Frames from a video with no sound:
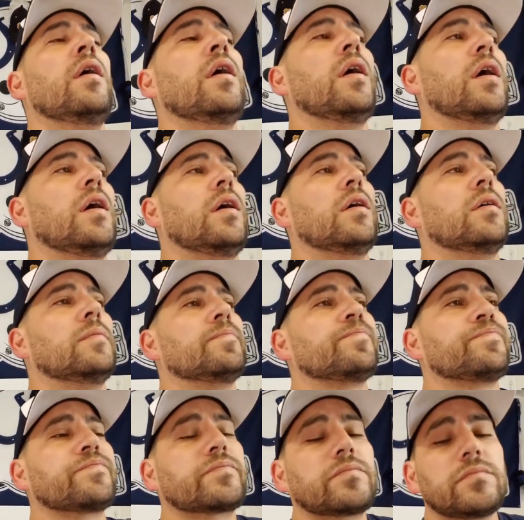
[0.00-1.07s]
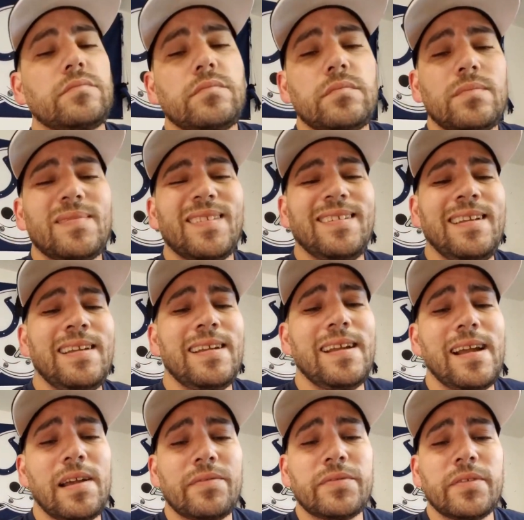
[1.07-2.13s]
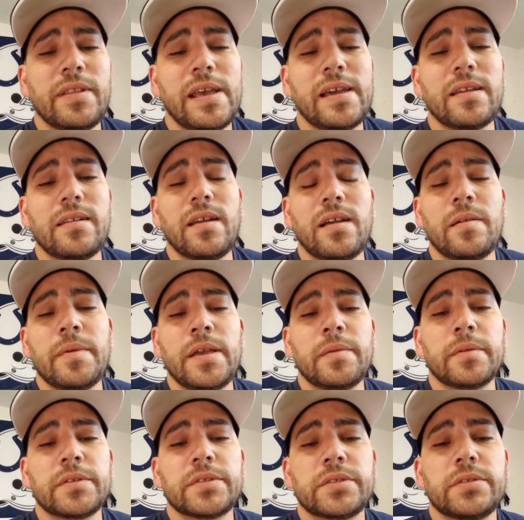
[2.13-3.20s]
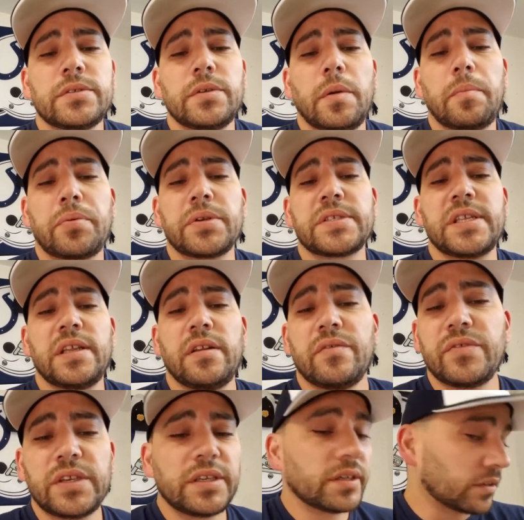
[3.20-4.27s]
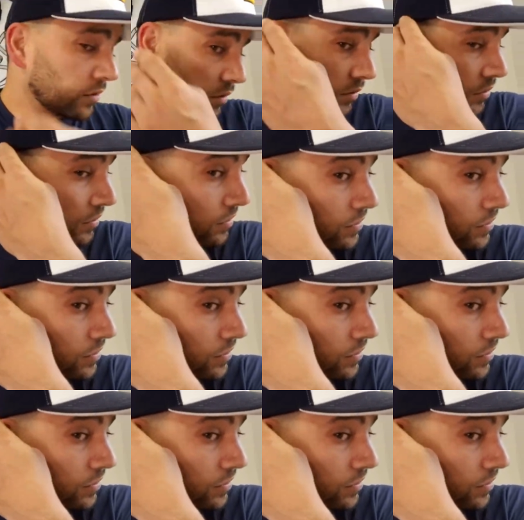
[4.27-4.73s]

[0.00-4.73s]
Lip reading: know. After that, I'm able to present a vehicle.